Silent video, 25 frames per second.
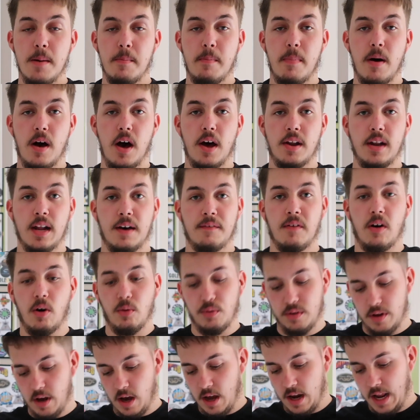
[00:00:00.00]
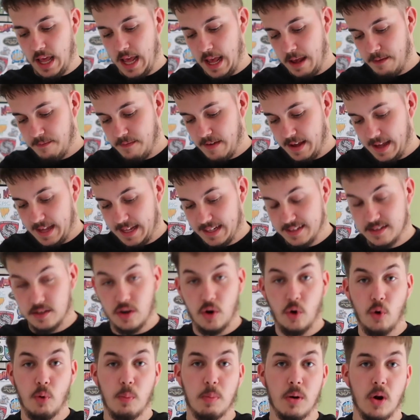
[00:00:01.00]
but another alternative is
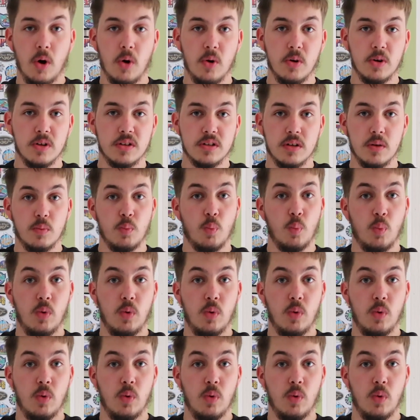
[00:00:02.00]
cool blocks,